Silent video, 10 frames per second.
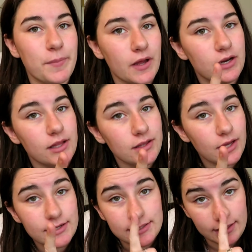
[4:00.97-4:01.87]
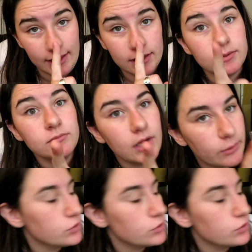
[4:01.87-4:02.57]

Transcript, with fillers: But another thing I did get him, I